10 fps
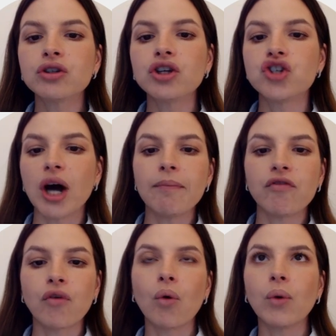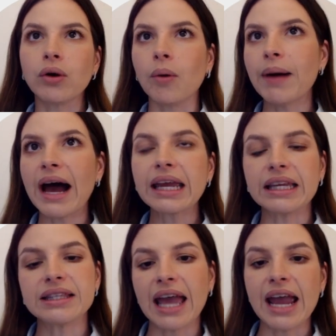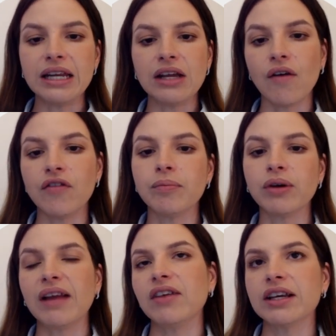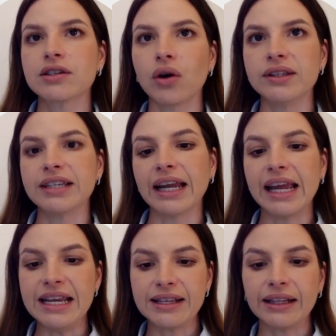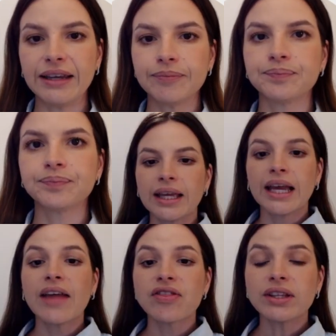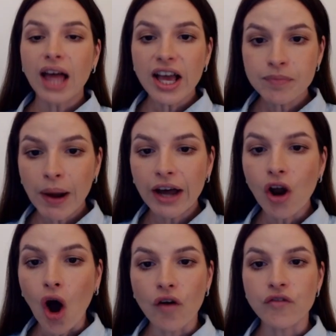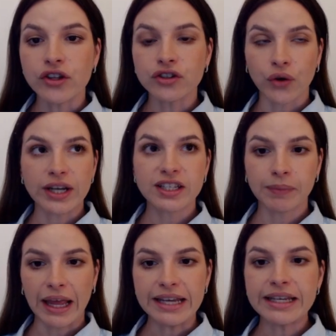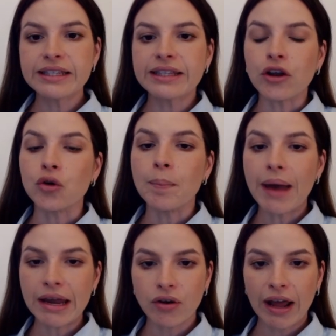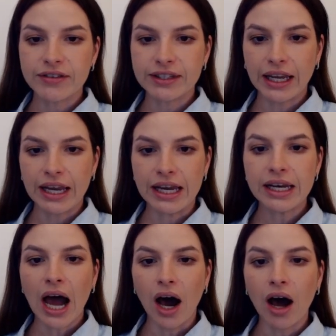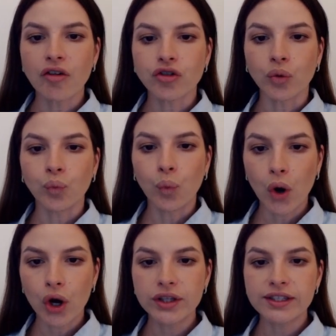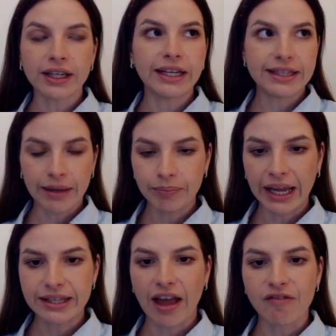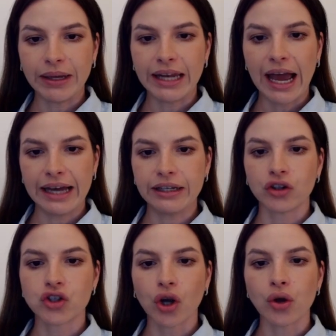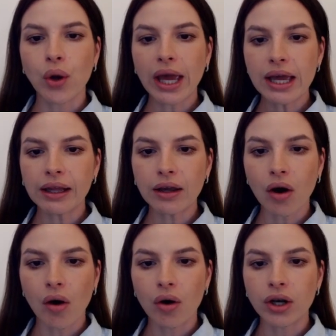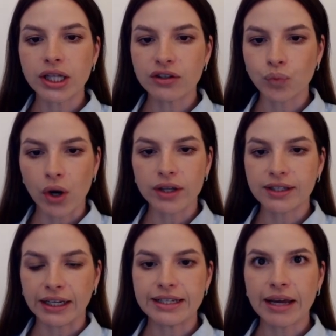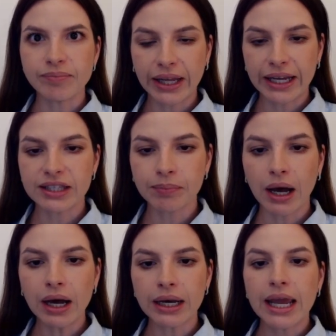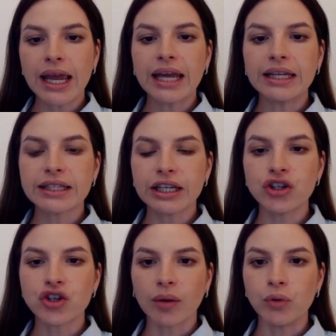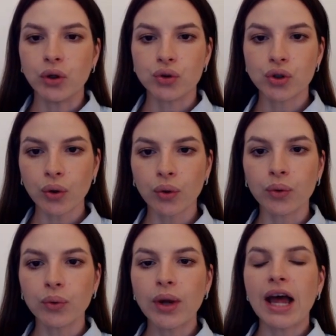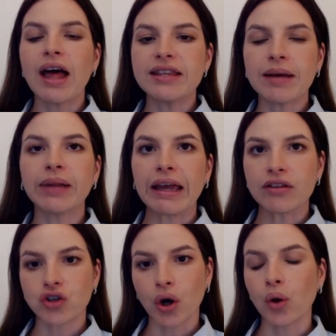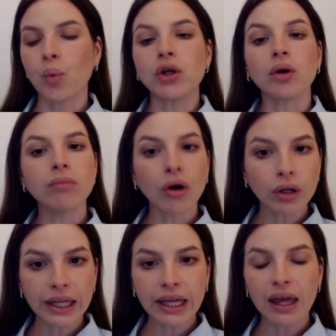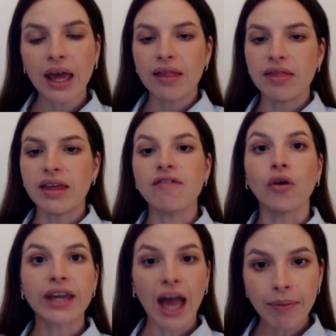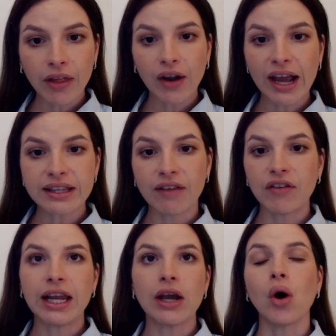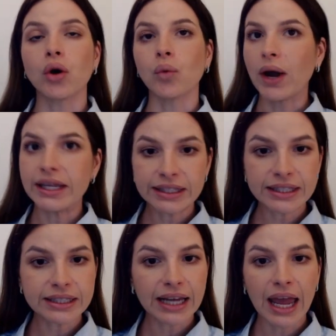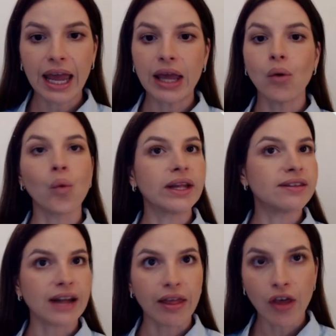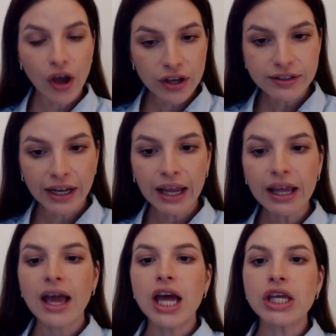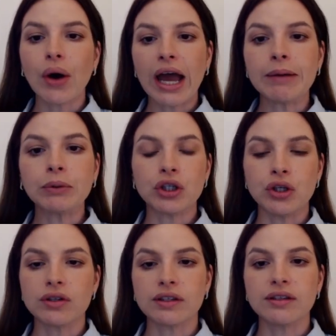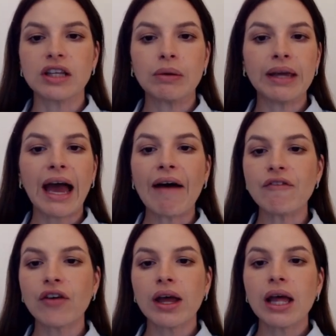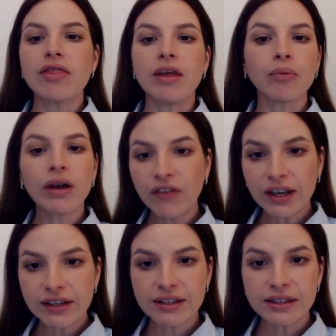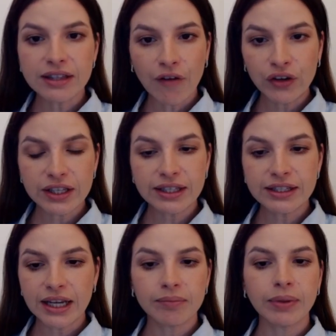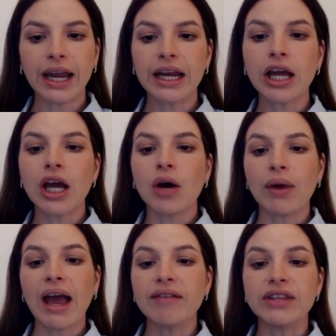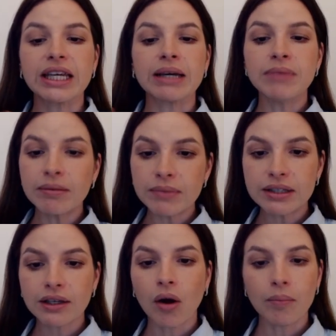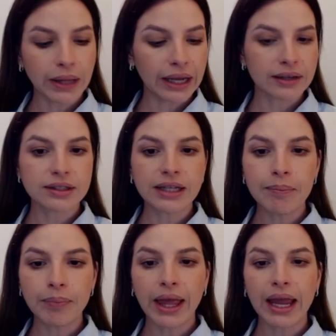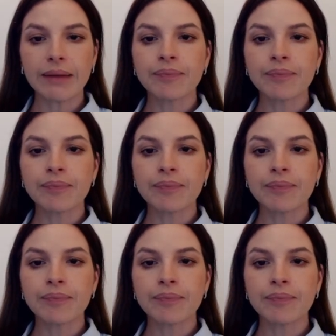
jump forward or back into any of the previous content easily. The last part of the screen displays that you may not have seen are the word study templates have been added. So you can click on this word study templates part and it's going to jump you to a template. So when you're modeling the vocabulary activity on a Wednesday or Thursday, you're able to use this. So we have the prefixes and suffixes template, we have the commitment to complex template,